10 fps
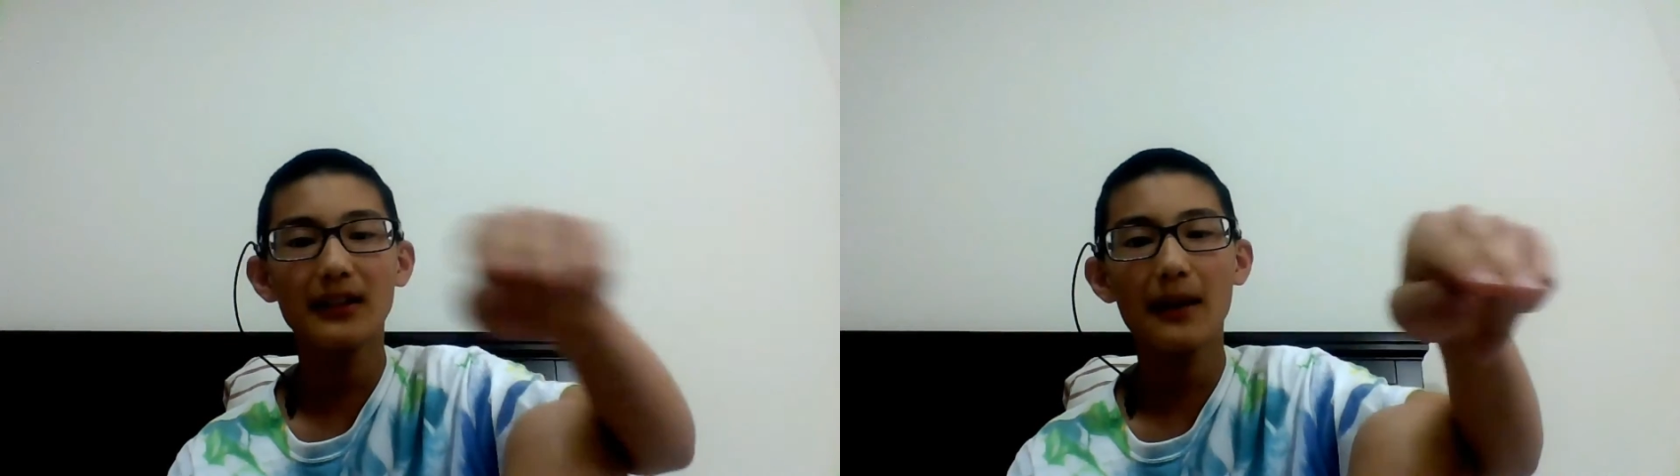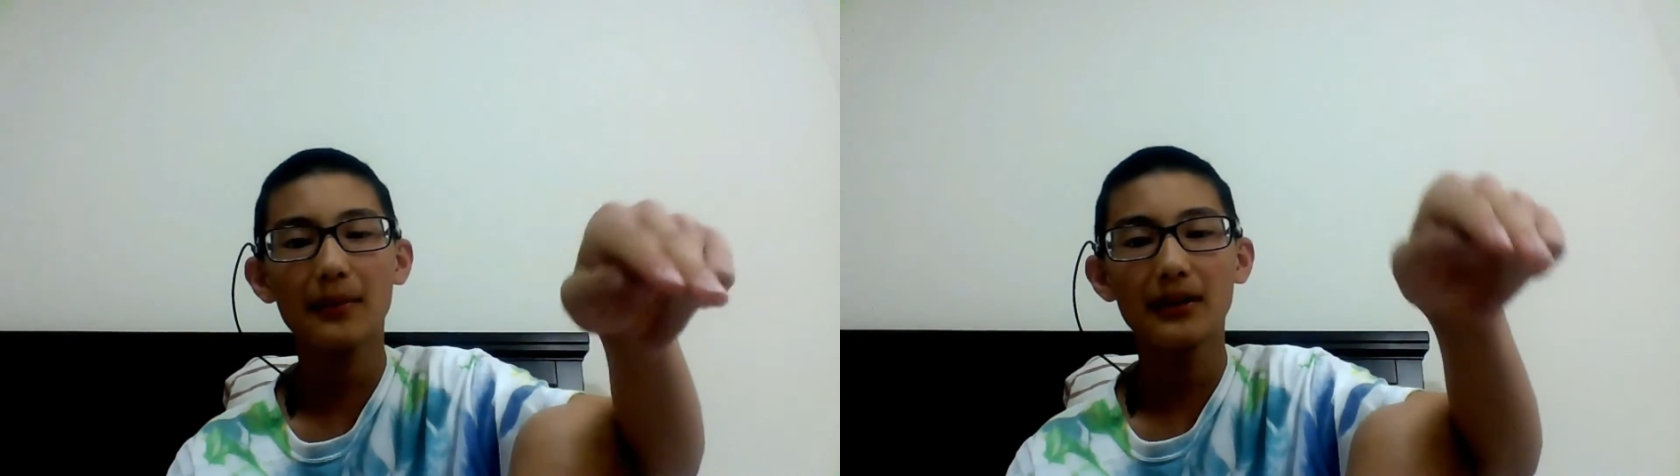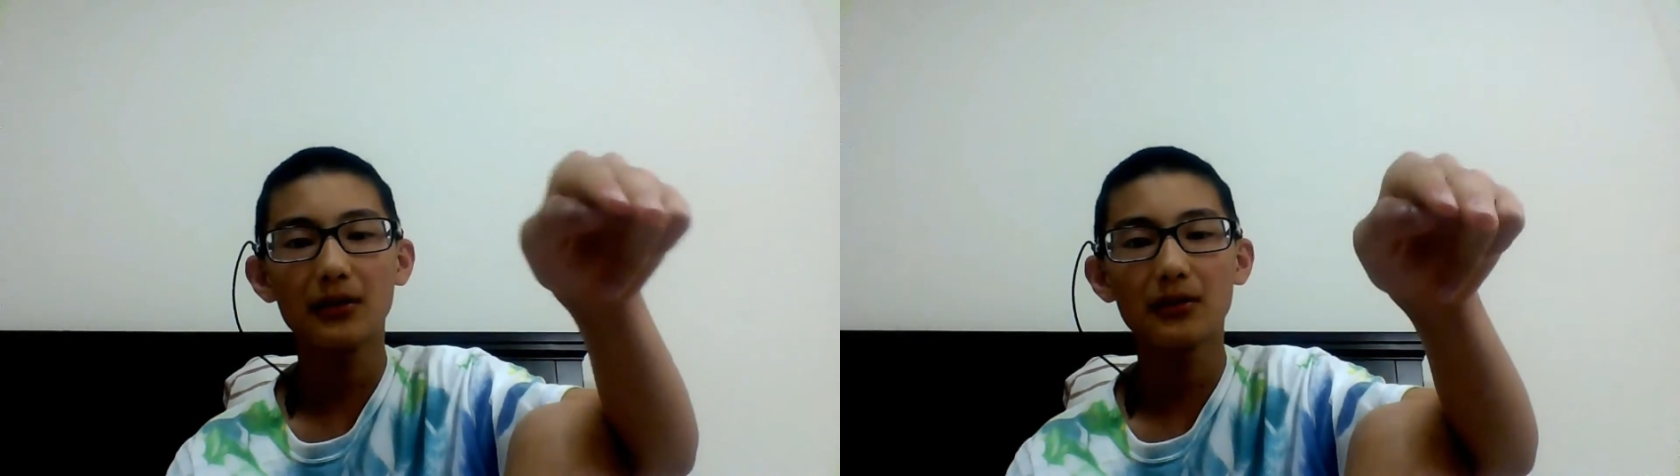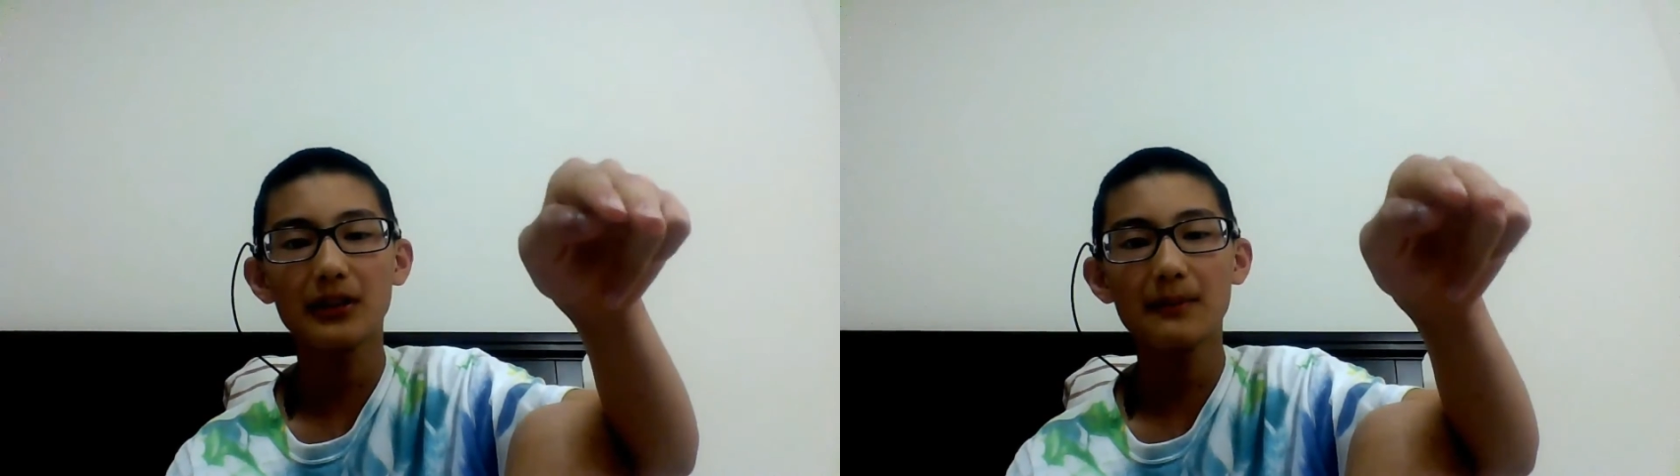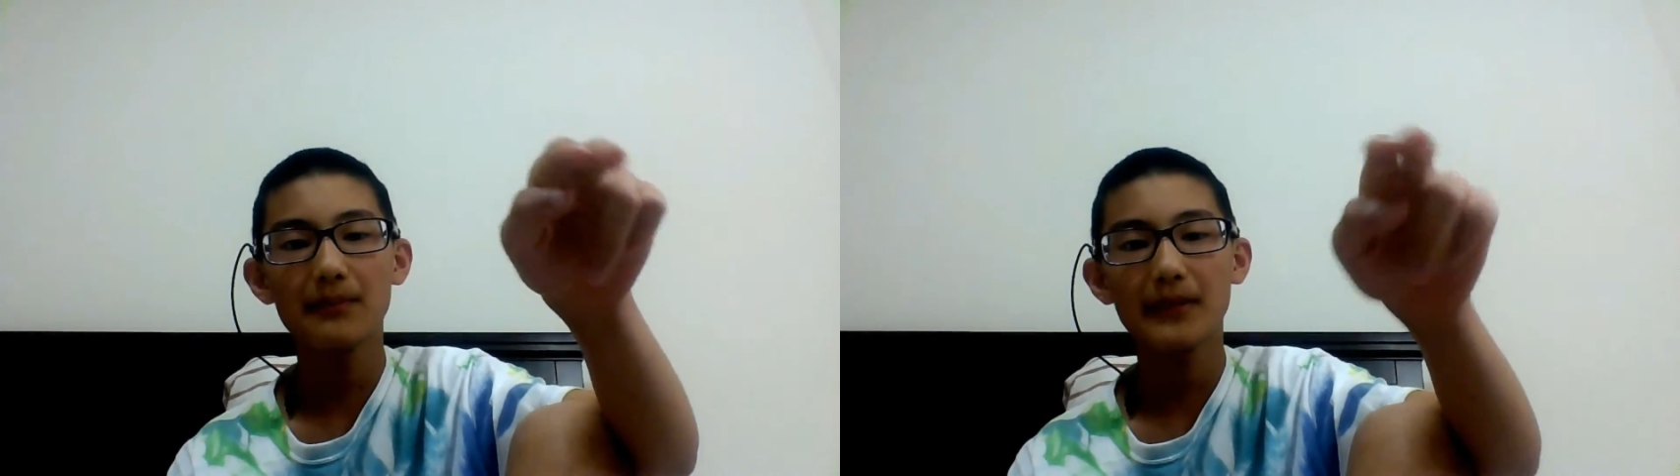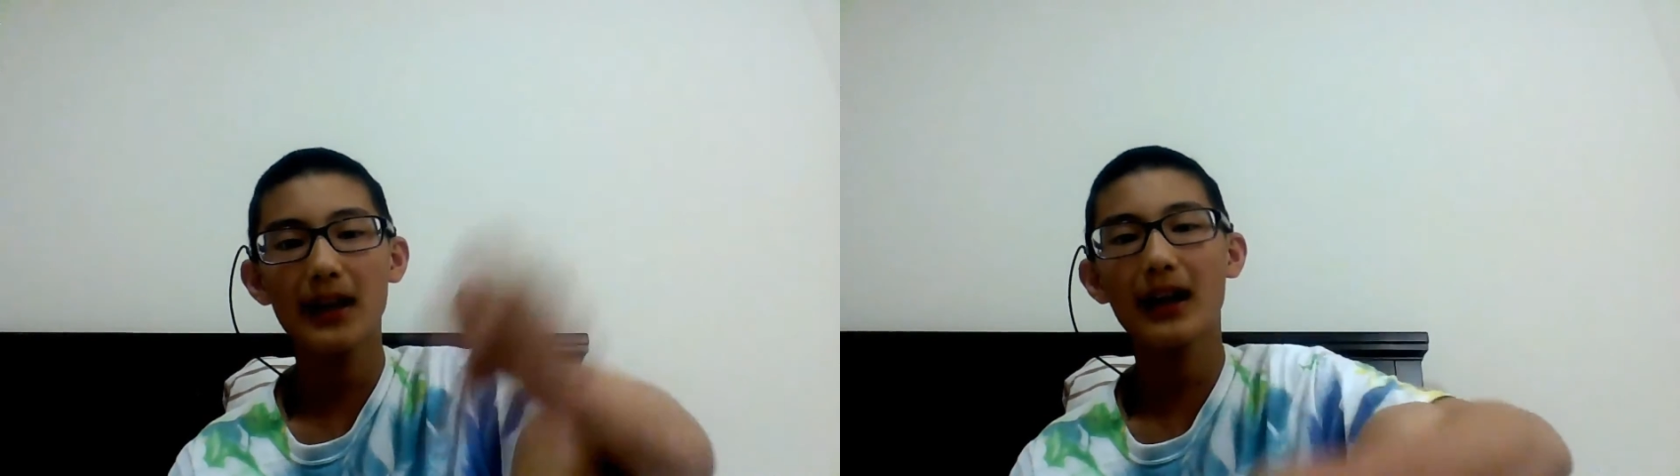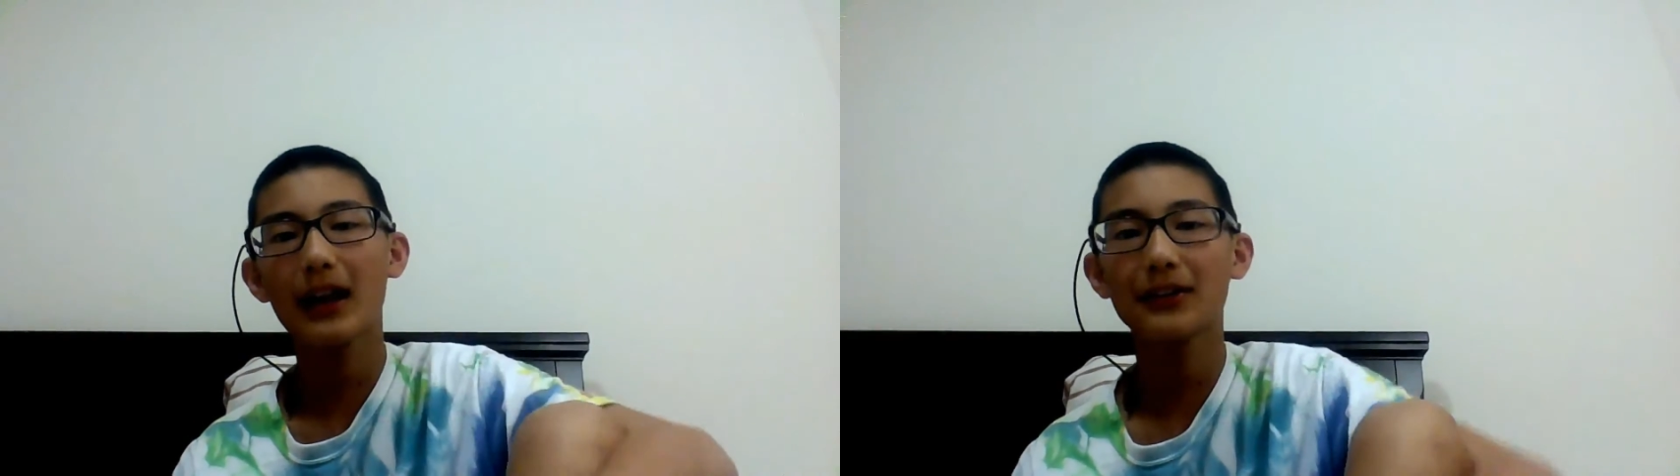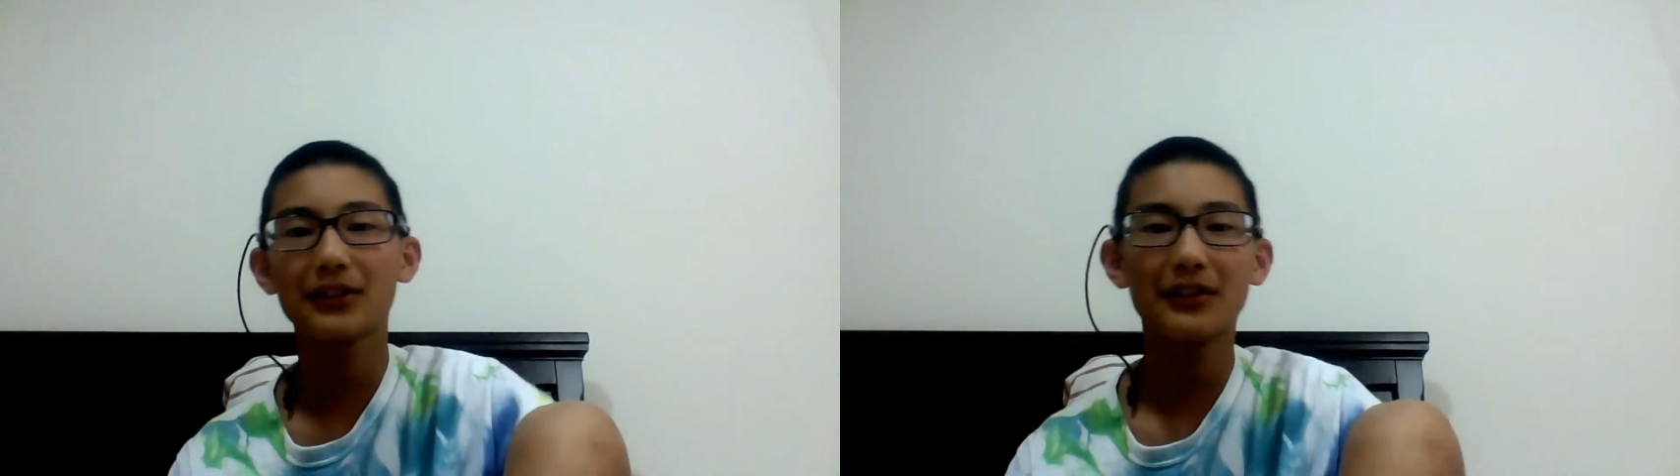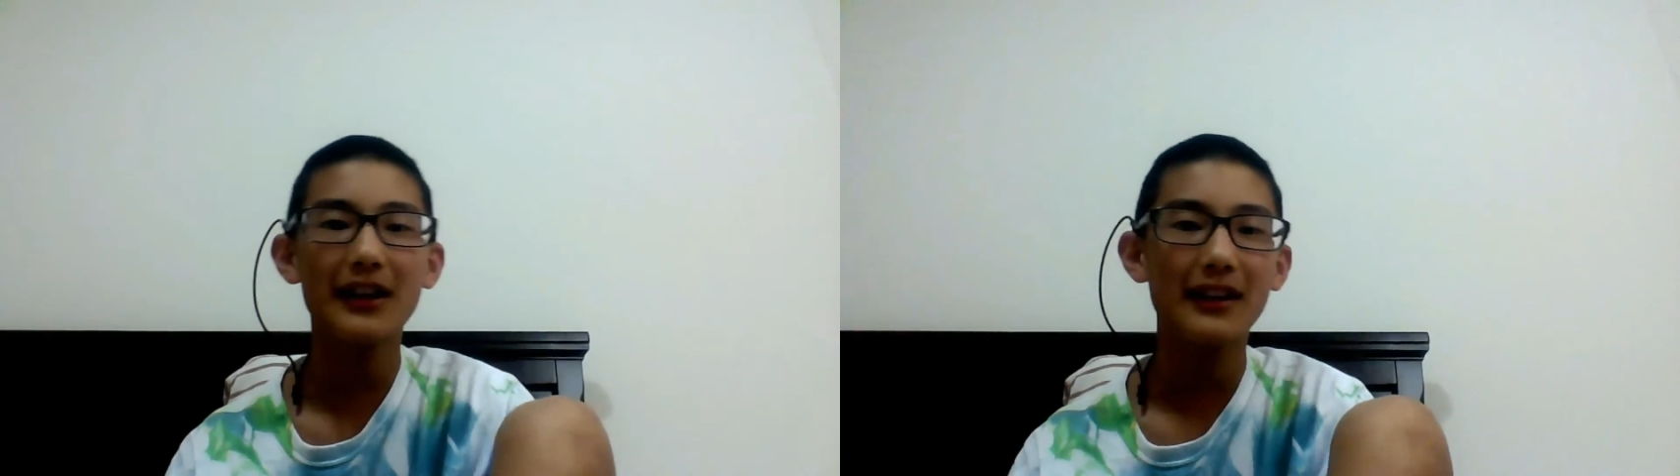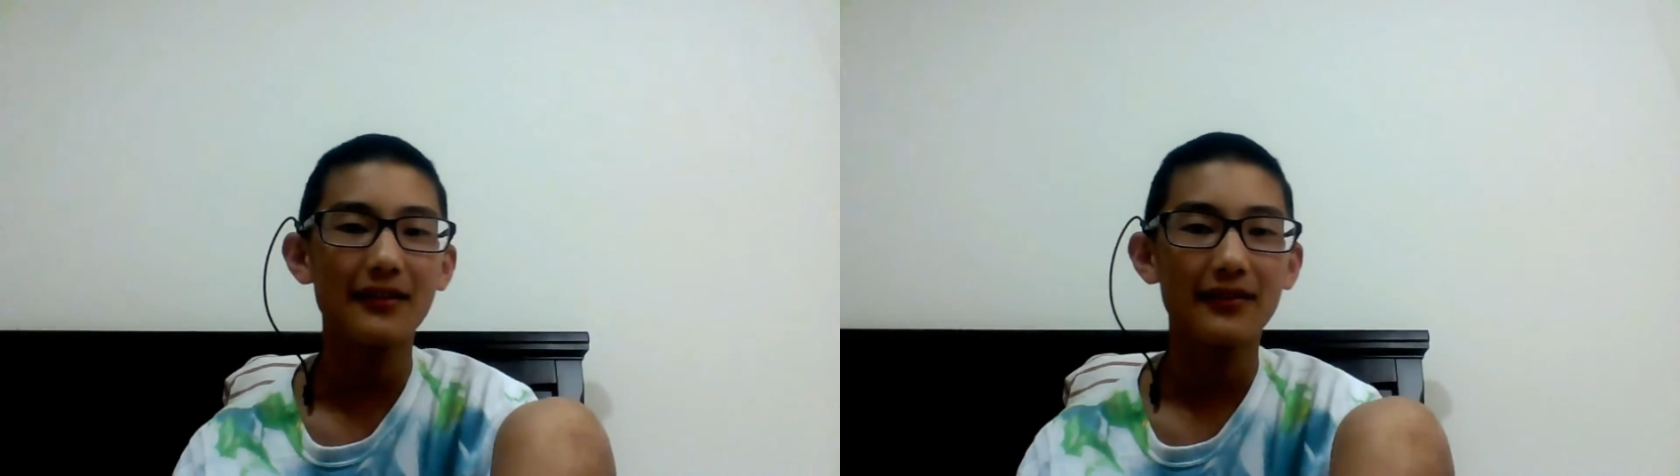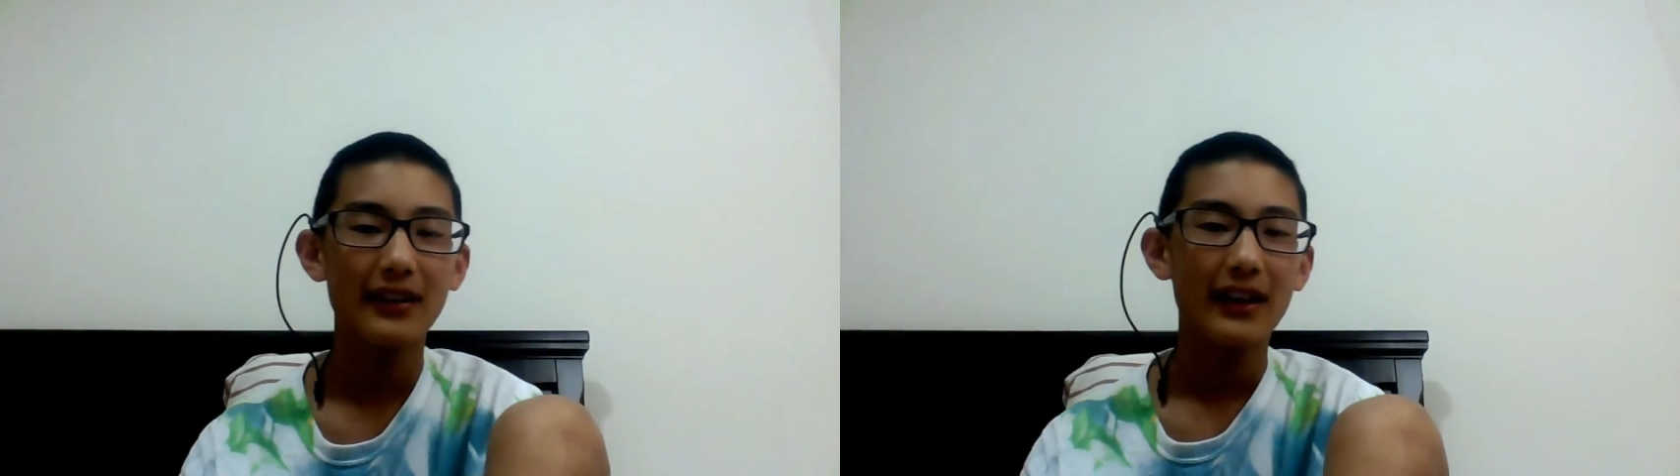napkin holder and I was creative.